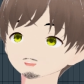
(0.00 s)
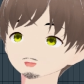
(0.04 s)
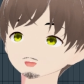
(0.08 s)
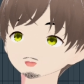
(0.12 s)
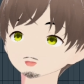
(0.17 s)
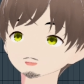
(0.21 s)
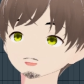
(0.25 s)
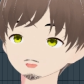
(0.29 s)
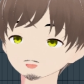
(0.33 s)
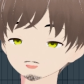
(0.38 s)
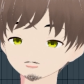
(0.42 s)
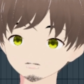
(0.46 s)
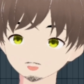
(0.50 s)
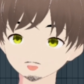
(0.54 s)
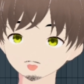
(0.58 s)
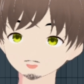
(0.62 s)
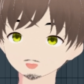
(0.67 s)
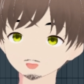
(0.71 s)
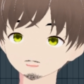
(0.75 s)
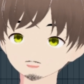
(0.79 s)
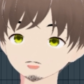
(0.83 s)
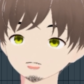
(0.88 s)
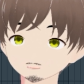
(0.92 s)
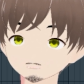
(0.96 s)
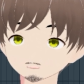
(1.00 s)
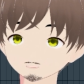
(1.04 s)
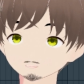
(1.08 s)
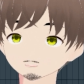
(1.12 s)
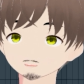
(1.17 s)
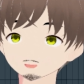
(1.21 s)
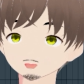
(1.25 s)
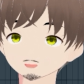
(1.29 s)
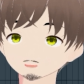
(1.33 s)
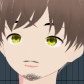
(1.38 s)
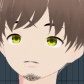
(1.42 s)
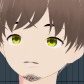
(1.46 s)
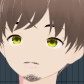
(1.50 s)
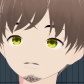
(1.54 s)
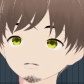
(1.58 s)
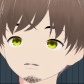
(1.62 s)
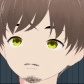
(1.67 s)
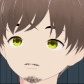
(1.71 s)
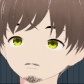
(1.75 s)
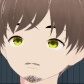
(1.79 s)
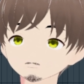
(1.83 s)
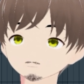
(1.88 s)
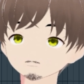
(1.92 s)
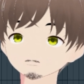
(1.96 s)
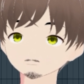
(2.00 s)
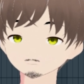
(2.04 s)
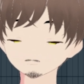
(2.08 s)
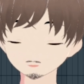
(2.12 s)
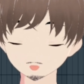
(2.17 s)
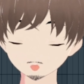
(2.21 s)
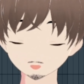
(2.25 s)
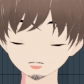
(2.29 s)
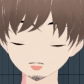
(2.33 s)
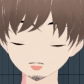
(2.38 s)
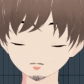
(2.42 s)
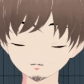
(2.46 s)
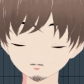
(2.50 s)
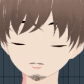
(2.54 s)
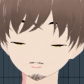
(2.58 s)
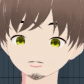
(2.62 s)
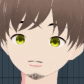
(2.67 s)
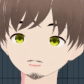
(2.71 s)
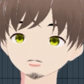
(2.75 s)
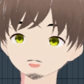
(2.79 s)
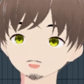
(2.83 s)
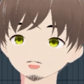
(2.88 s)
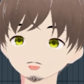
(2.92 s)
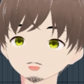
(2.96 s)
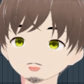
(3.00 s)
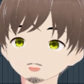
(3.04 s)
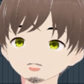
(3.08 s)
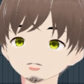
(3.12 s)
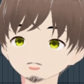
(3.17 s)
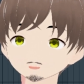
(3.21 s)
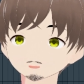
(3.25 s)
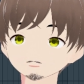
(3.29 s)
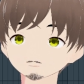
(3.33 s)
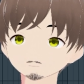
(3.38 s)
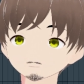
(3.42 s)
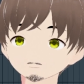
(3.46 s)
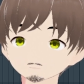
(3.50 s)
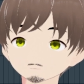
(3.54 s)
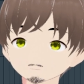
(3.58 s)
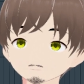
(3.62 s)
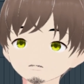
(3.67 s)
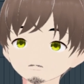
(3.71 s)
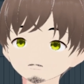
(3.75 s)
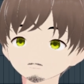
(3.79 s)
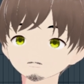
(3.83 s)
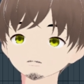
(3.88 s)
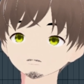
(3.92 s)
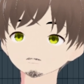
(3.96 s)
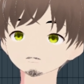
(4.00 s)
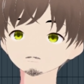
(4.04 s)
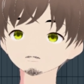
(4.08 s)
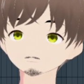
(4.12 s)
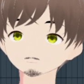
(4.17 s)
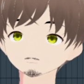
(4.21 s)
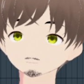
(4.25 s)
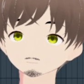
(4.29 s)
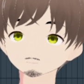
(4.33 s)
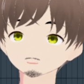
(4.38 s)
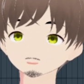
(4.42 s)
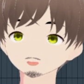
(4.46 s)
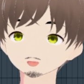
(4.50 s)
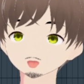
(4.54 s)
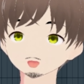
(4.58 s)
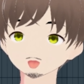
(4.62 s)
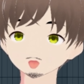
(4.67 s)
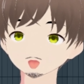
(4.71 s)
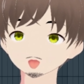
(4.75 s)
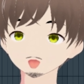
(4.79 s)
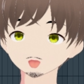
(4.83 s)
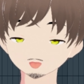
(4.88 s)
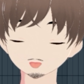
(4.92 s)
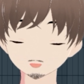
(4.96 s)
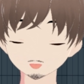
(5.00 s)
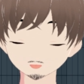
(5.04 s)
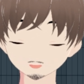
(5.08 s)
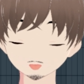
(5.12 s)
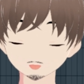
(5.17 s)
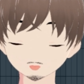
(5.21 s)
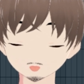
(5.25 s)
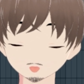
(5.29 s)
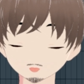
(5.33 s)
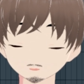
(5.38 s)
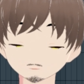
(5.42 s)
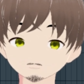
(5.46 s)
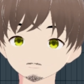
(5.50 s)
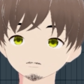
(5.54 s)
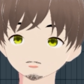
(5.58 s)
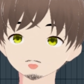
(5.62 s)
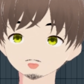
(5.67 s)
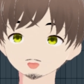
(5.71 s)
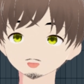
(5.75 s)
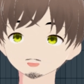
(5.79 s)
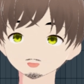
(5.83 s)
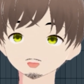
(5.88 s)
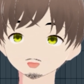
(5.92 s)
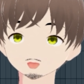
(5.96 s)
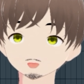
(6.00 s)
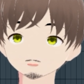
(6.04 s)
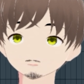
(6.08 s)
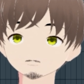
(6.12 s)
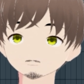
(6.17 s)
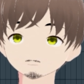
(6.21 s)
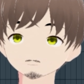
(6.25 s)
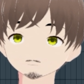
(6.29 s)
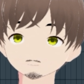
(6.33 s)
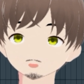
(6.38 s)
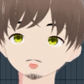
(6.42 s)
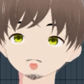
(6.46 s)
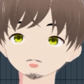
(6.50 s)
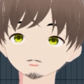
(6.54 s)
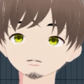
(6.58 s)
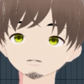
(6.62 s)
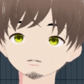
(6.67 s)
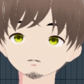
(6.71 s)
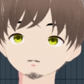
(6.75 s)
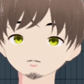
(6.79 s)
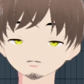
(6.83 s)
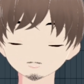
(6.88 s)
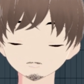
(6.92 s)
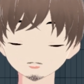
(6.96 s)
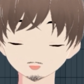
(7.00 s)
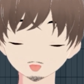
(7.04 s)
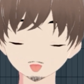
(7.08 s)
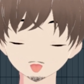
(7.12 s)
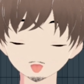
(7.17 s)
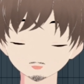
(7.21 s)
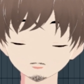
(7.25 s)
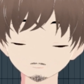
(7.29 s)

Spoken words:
hid these mixer channels all the way over here. Mister, how do I multiple click them? I know there's a way to.